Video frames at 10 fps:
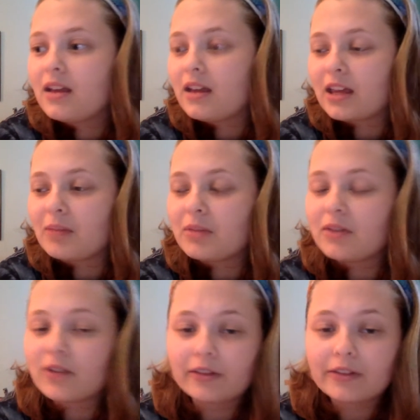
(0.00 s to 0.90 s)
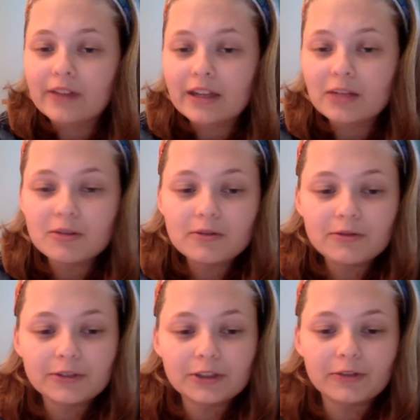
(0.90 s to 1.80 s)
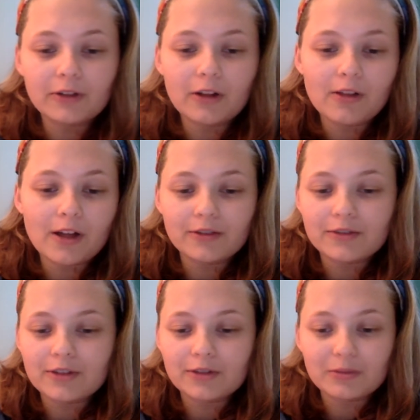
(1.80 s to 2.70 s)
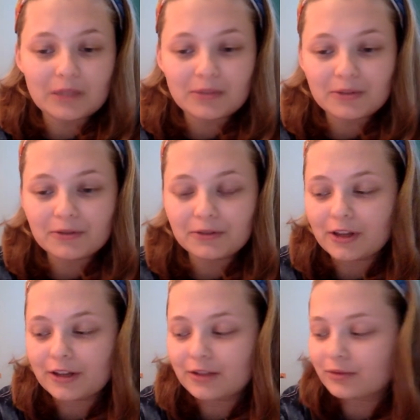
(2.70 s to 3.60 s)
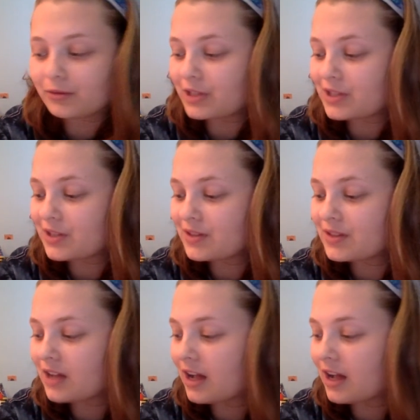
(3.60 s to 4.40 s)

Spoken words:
it can be very relatable for a lot of different people for a lot of different reasons.